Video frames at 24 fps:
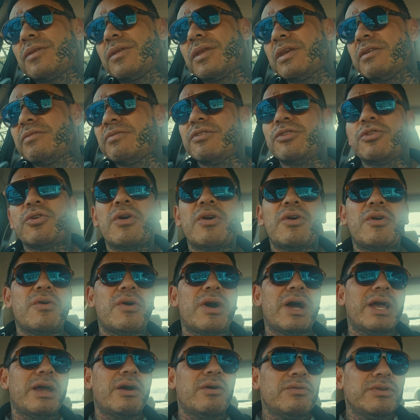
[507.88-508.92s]
Even though
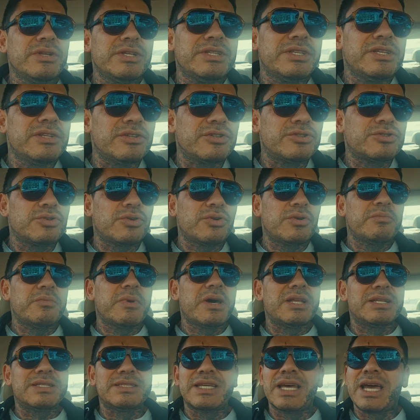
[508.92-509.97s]
I only did a short
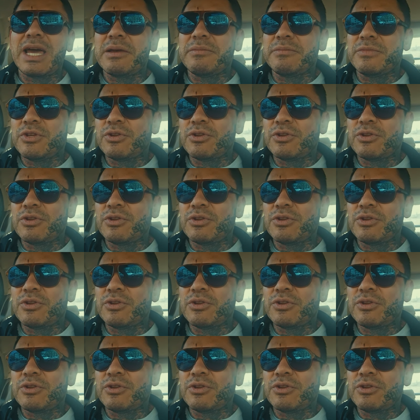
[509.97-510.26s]
amount of time,